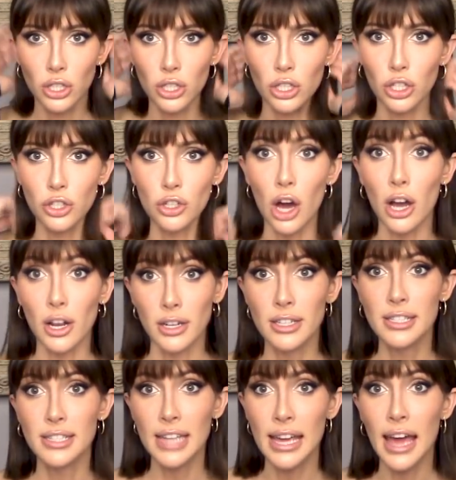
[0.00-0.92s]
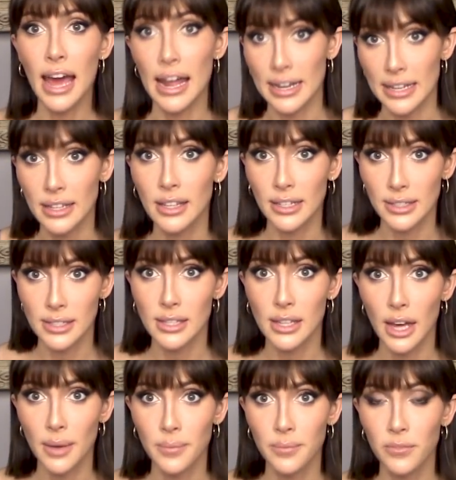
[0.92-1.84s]
you're not going to say anything to
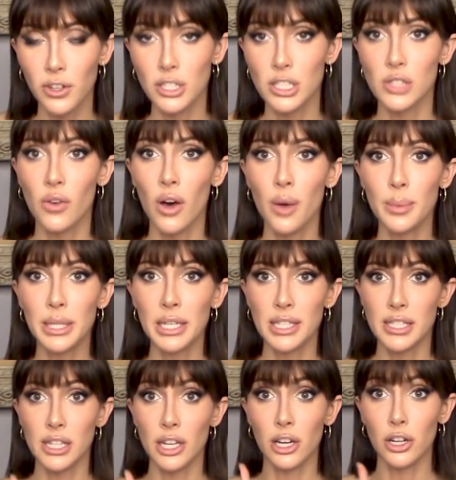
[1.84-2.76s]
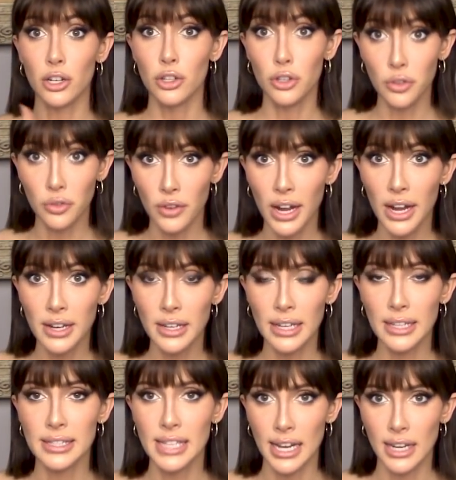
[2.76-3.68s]
them. First of all, because they're a new friend.
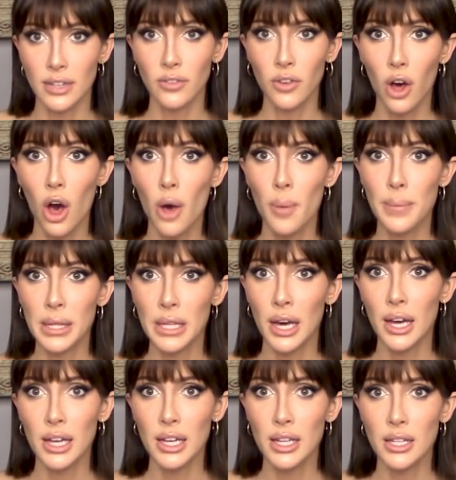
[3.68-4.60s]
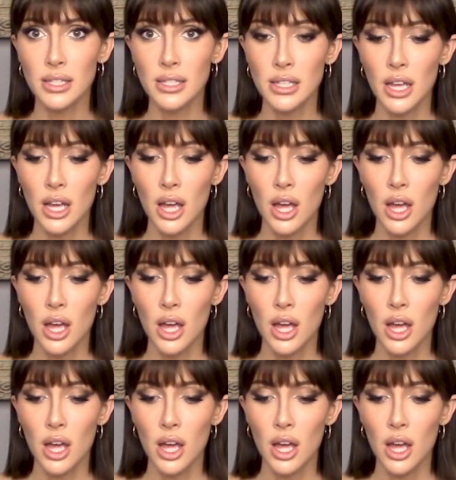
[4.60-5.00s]
And second of all, because